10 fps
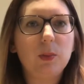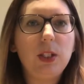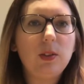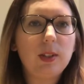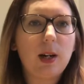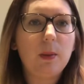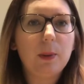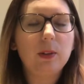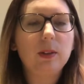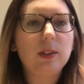We used our
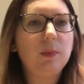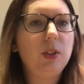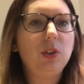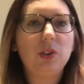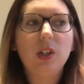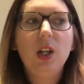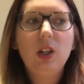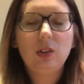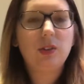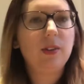bottles and we just
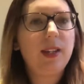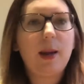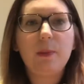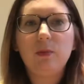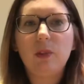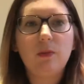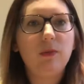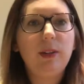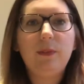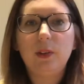looked on the app and
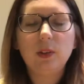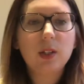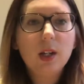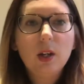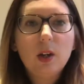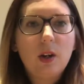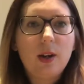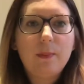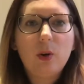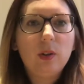refilled
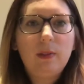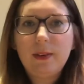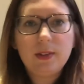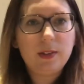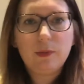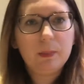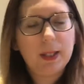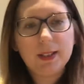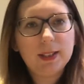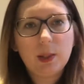all around the different
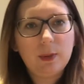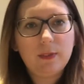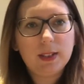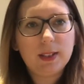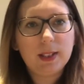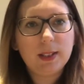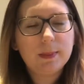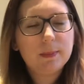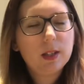places that we visited.